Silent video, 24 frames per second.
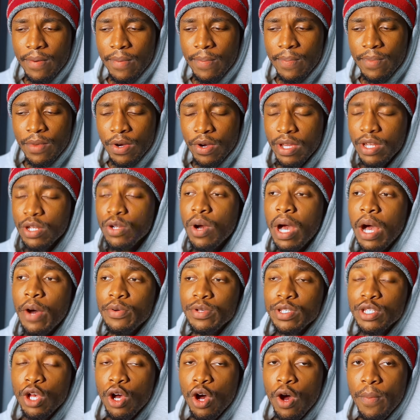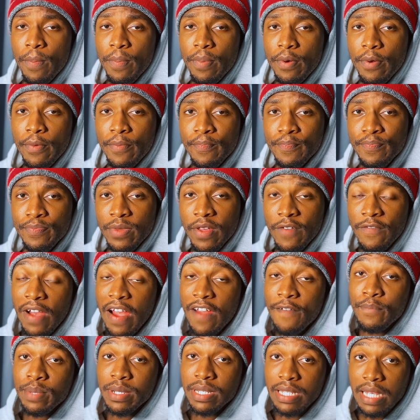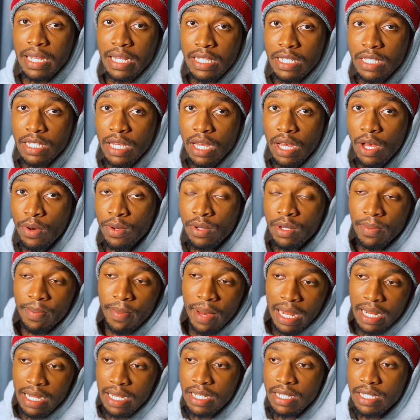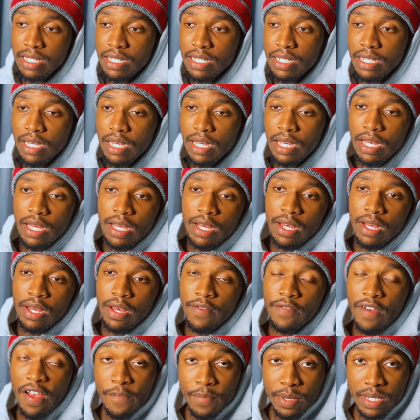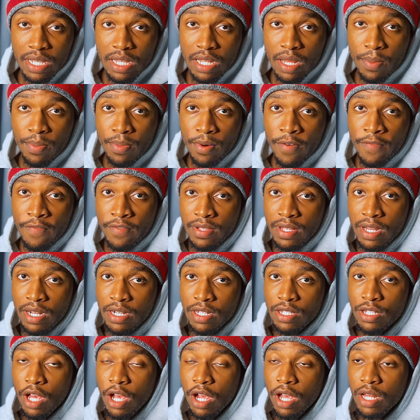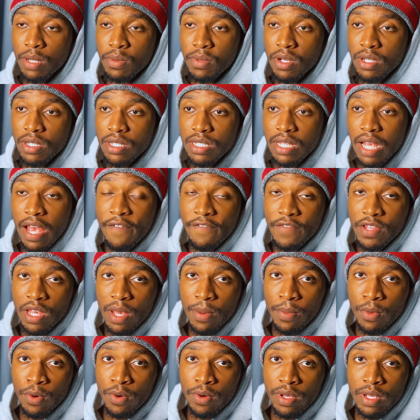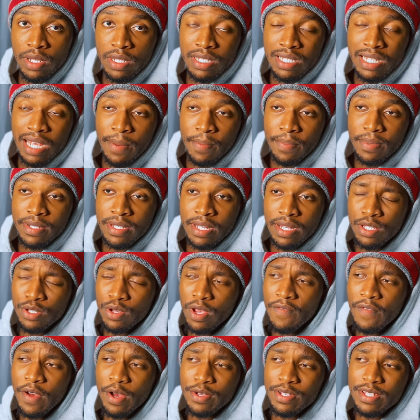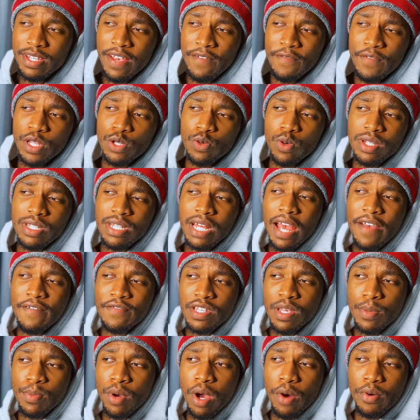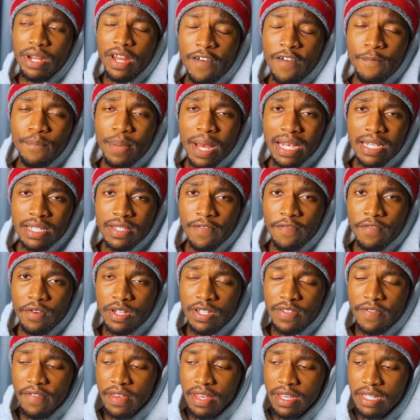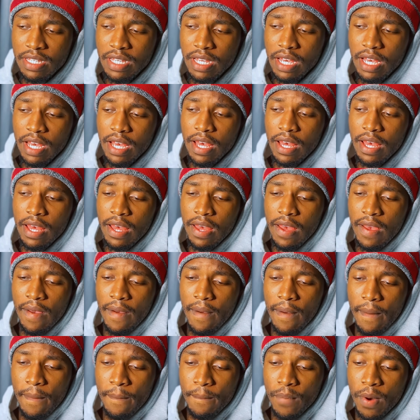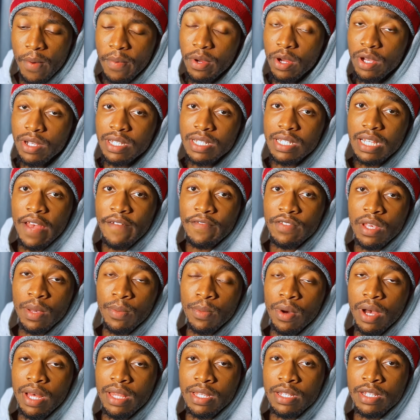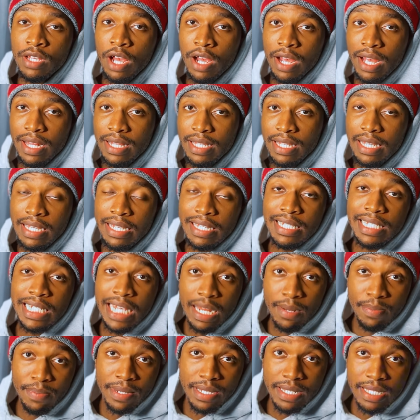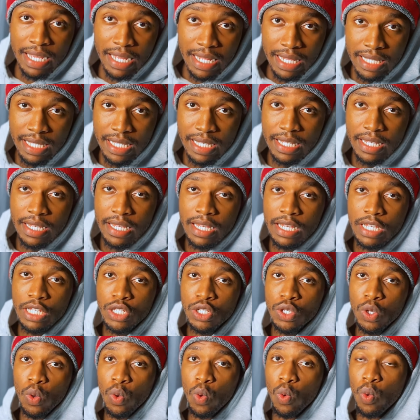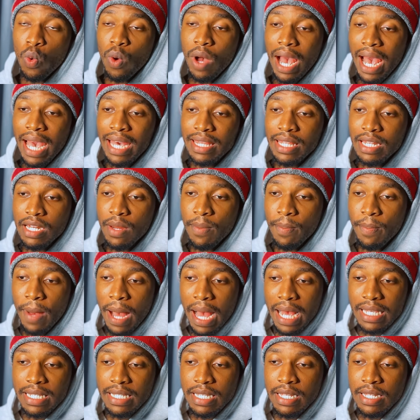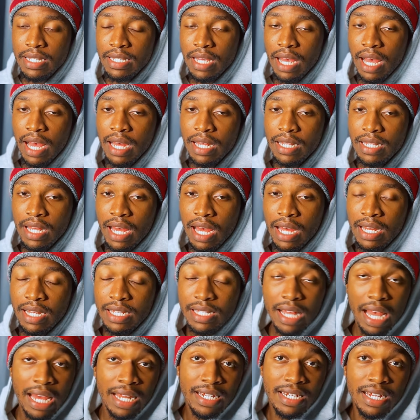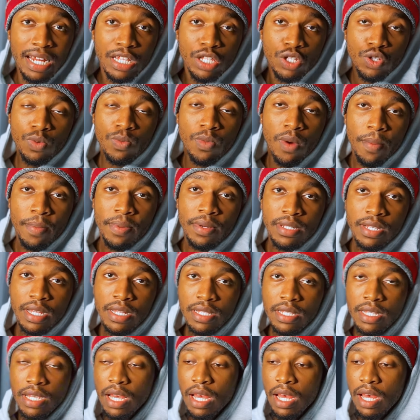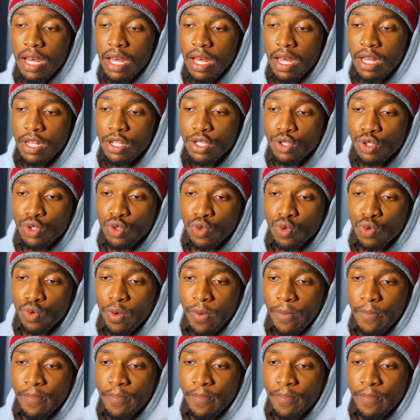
Okay, no, I was up 5% on the balance. 5% in profit, and the target, because FTMO is 10%. So if it wasn't FTMO, I would passed the first phase, but because it's FTMO and the target is 10%, so I didn't pass it. I needed 2 more percent to